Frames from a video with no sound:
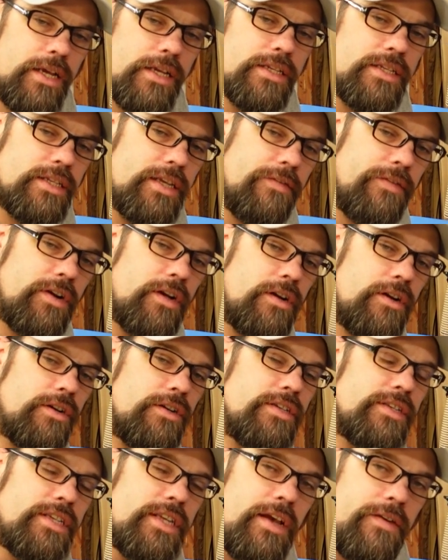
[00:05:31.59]

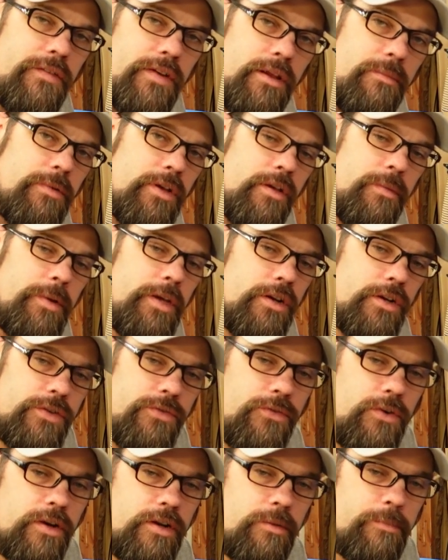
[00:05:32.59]
770 millimeters
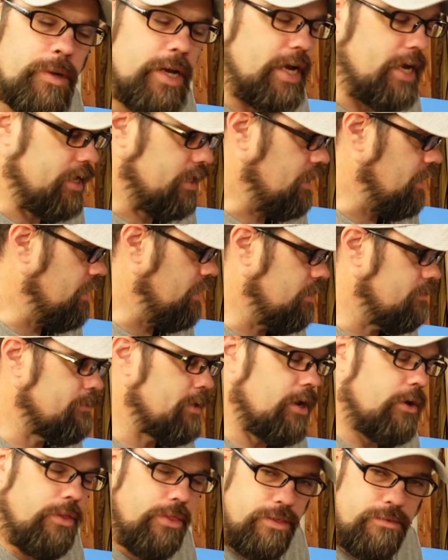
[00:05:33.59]
front to back, and
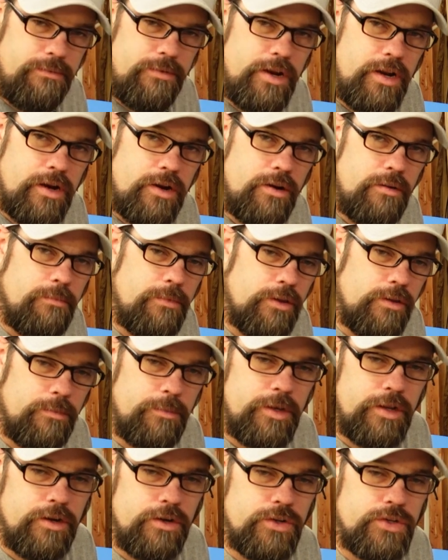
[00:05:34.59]
about 300
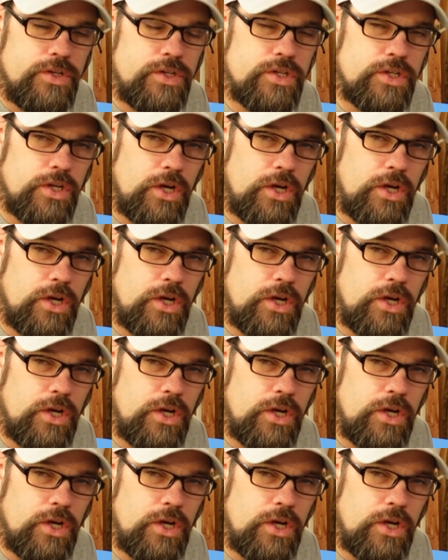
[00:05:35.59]
millimeters